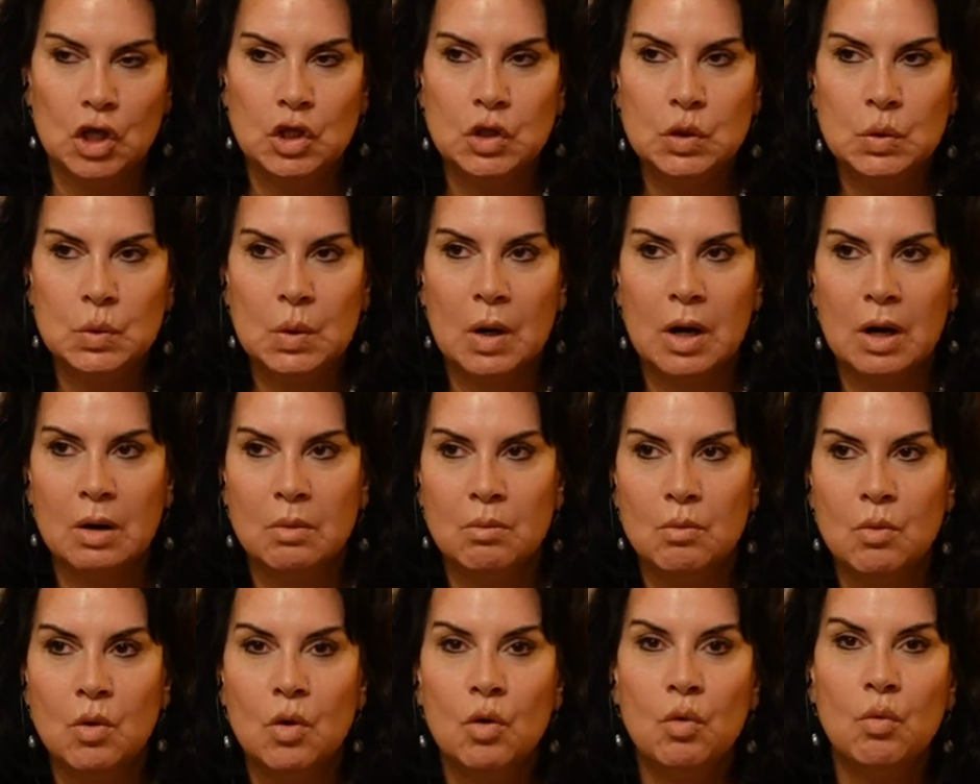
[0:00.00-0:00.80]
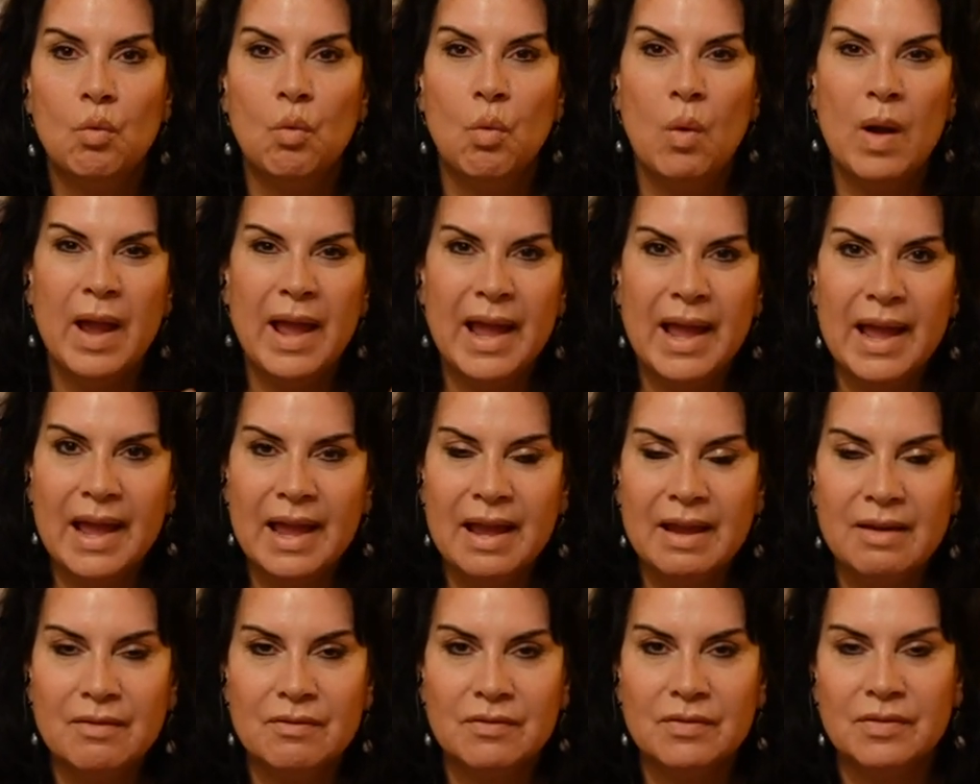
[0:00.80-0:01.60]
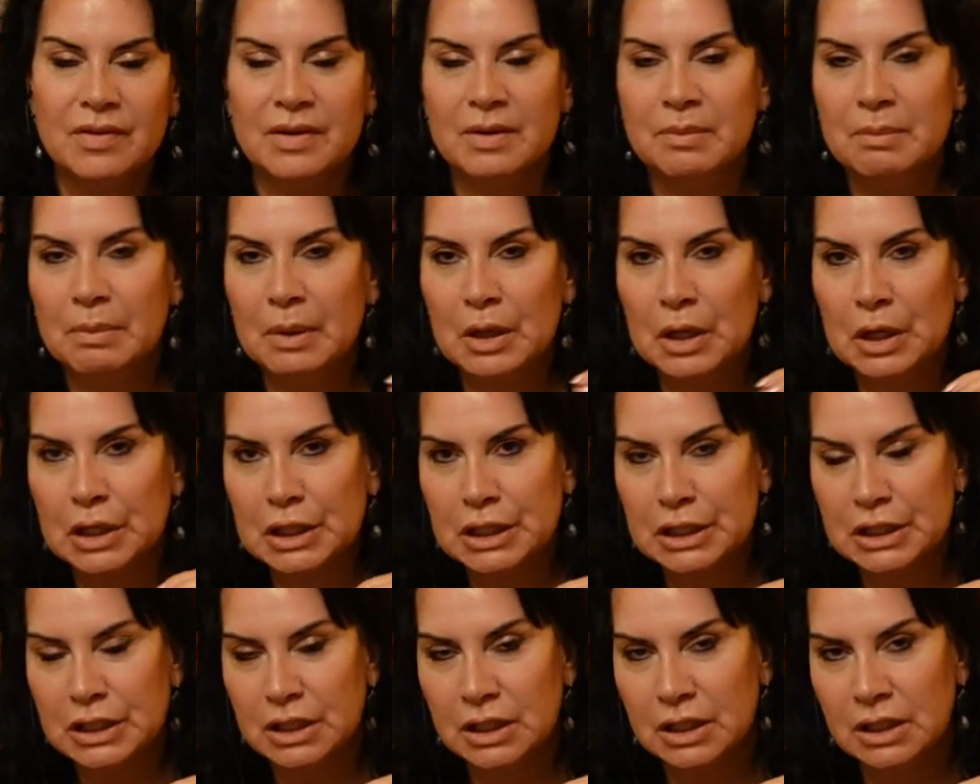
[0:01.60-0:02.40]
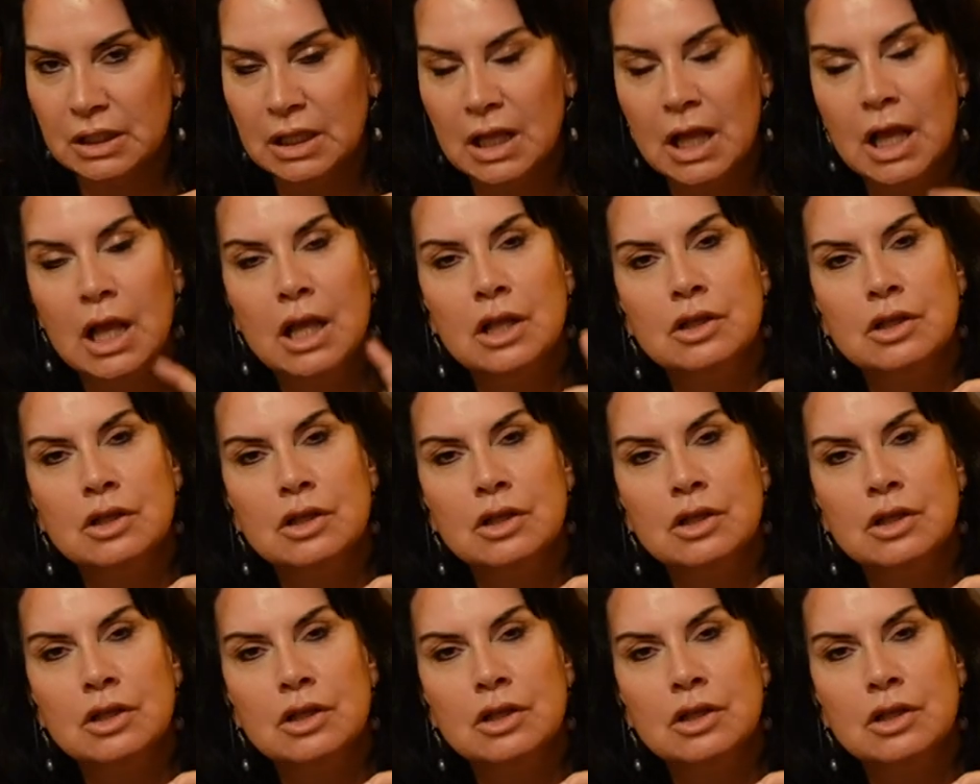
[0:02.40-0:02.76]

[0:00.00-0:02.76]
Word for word: You are more wave than particle.